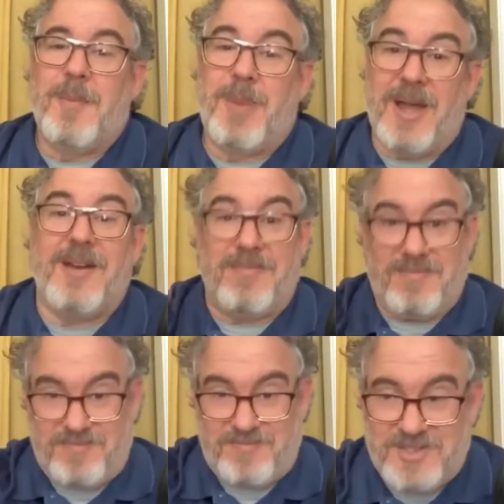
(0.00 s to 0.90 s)
But
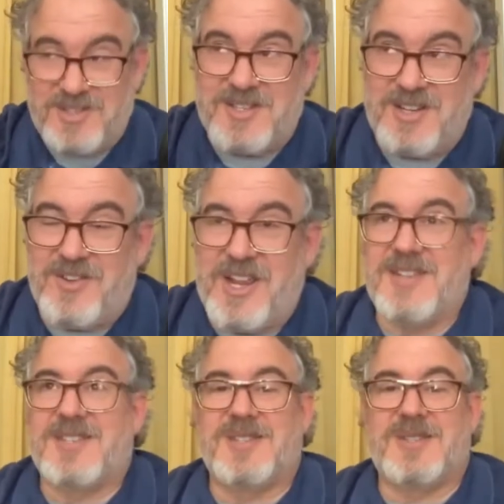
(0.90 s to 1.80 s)
to Steve
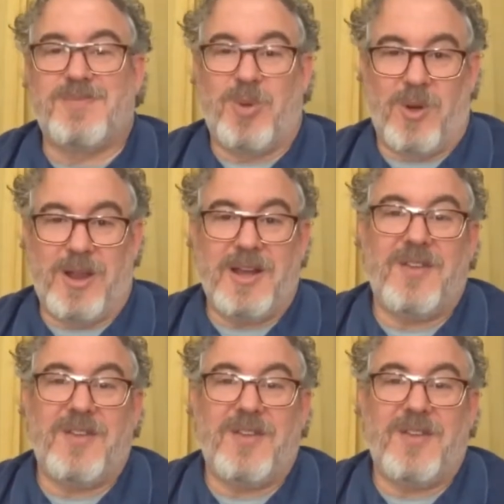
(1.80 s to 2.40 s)
Case's point,